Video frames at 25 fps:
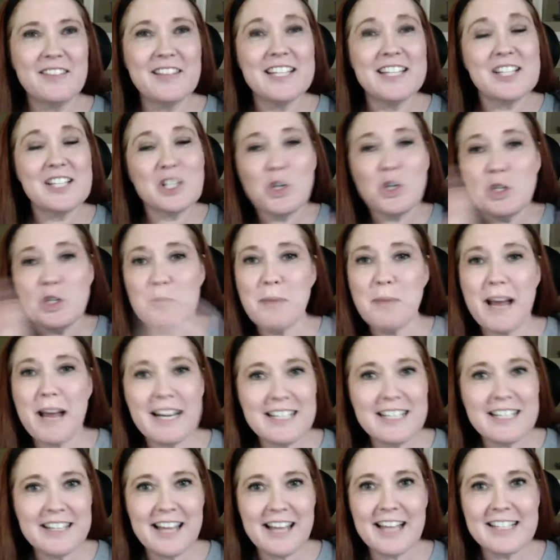this goes
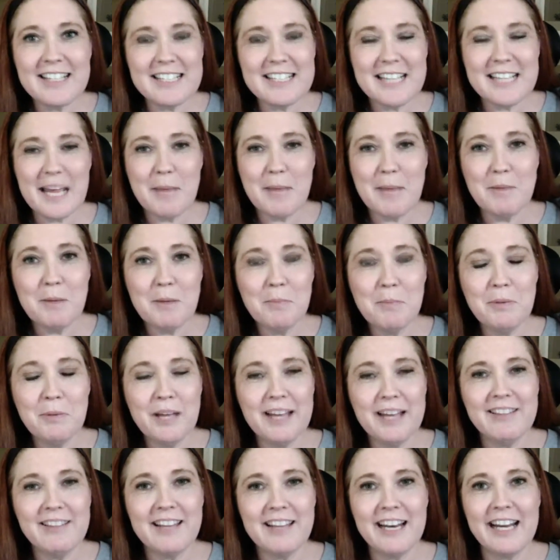back to that same
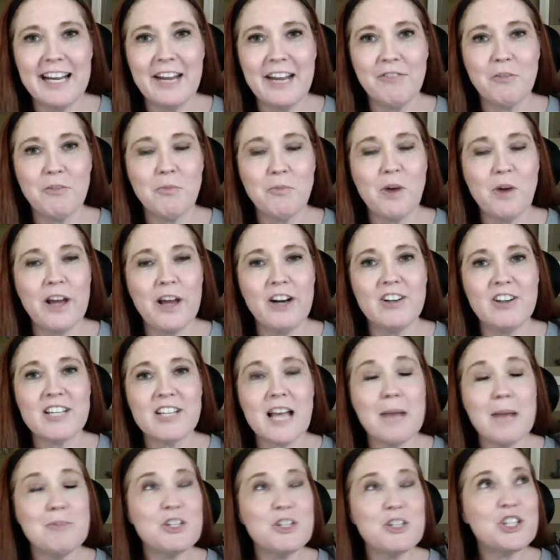complaint that I get from
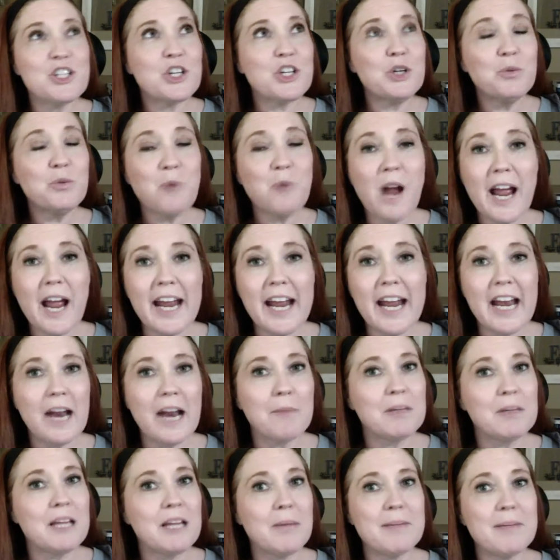writers. I'm just going to write and
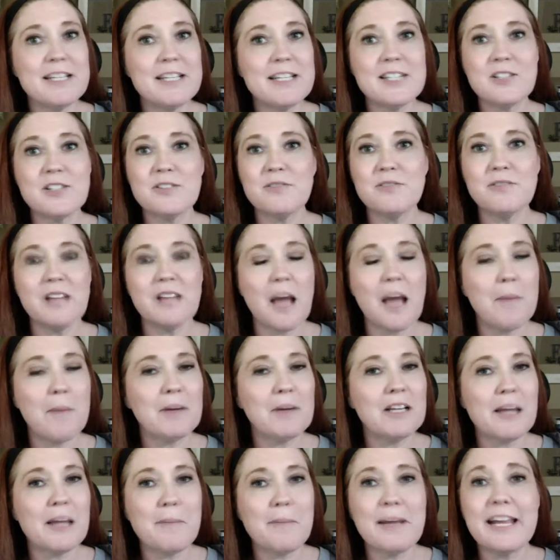I'm
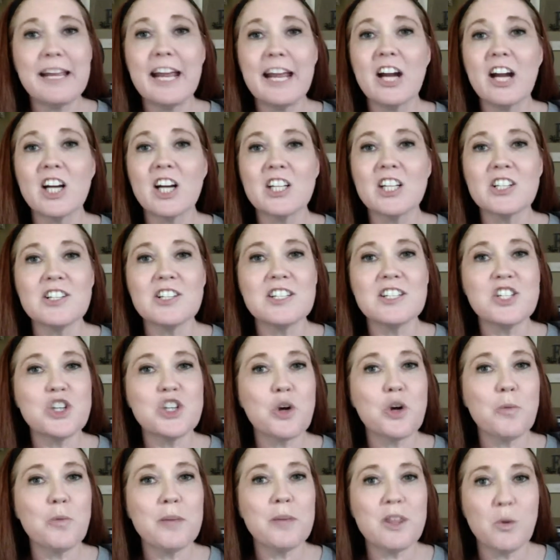going to let my characters
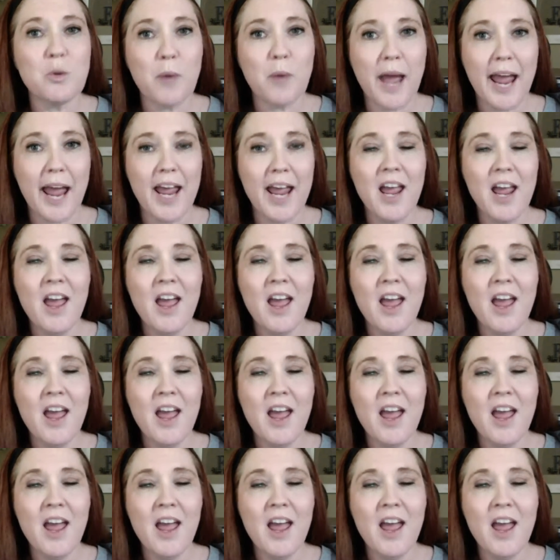show me the way.